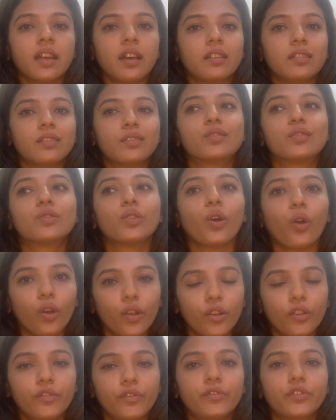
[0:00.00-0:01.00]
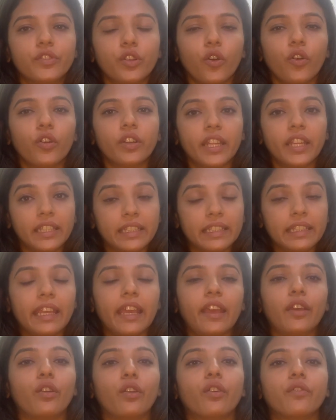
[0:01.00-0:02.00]
are solved or taken
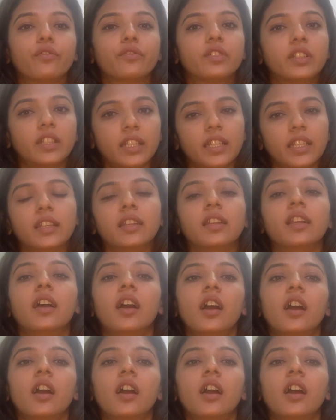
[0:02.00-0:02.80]
care of till